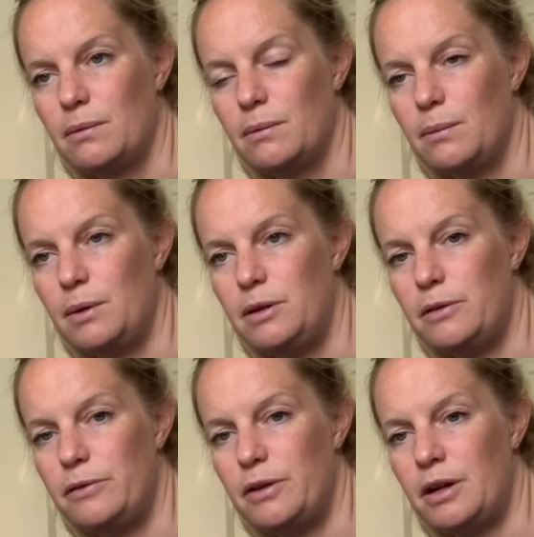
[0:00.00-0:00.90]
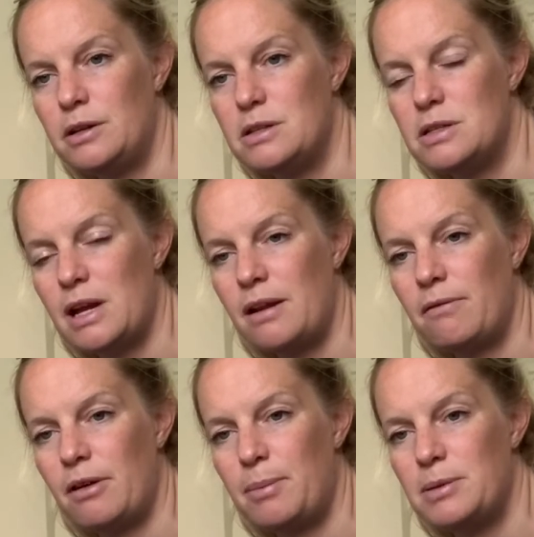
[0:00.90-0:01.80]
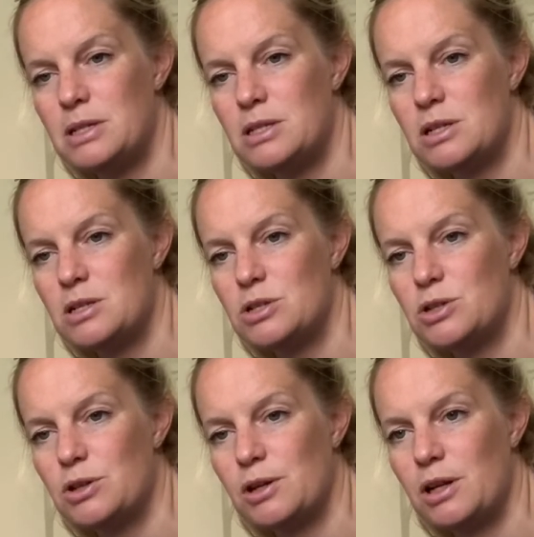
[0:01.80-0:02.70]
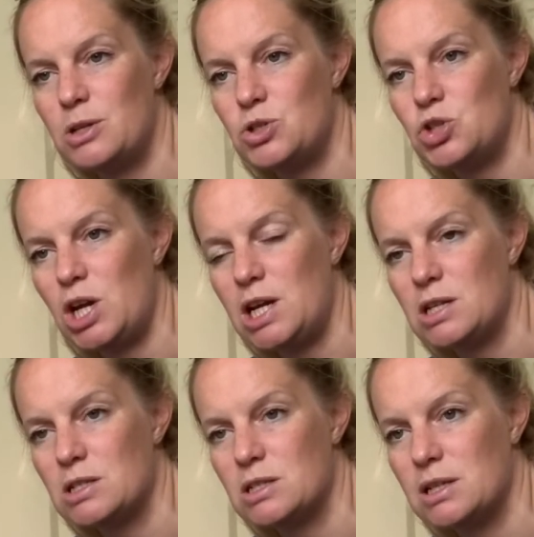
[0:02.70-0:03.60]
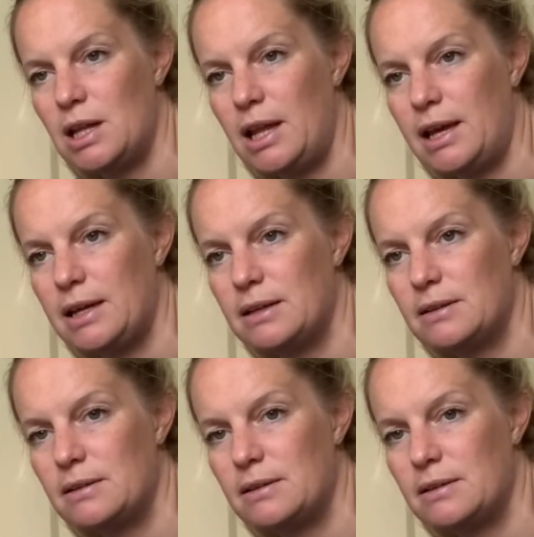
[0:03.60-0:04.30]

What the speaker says: When you've done 10 repetitions, you're gonna change the legs.